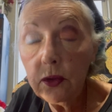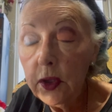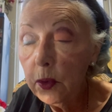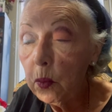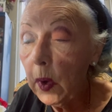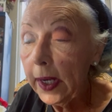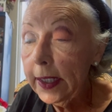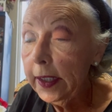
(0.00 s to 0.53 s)
the
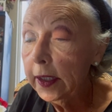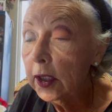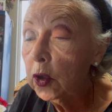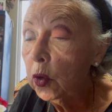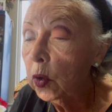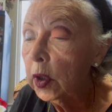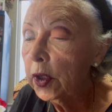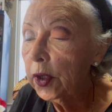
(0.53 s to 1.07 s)
white in the
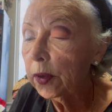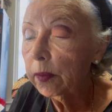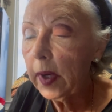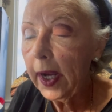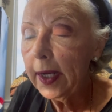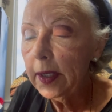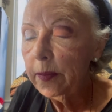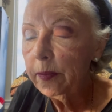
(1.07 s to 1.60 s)
corner,
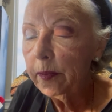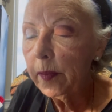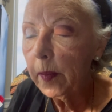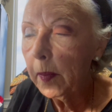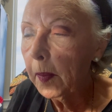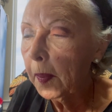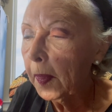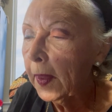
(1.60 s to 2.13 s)
right?
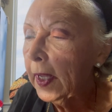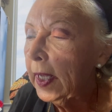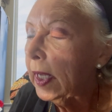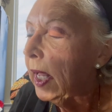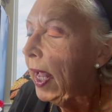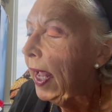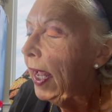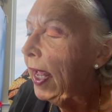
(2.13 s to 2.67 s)

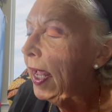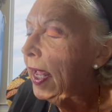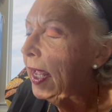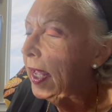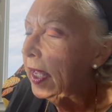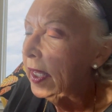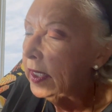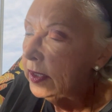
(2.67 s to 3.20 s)

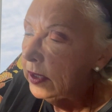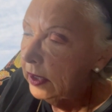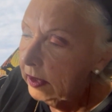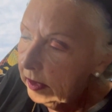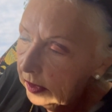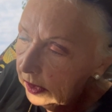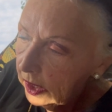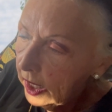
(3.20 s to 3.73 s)
And,
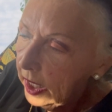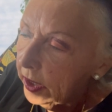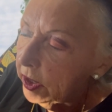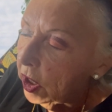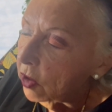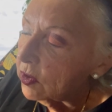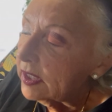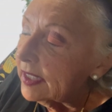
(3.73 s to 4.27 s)
you
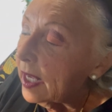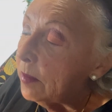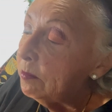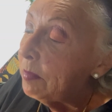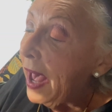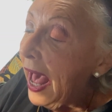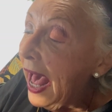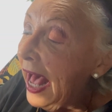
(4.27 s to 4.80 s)
know, some
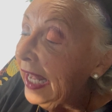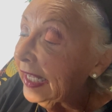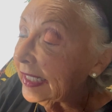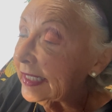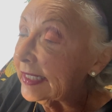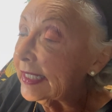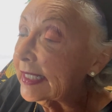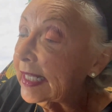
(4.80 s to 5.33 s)

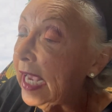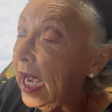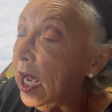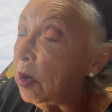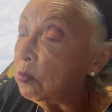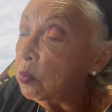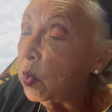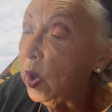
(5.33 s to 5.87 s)
palettes
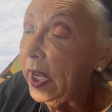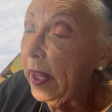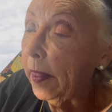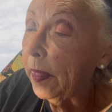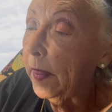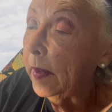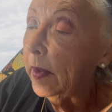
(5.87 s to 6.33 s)
come with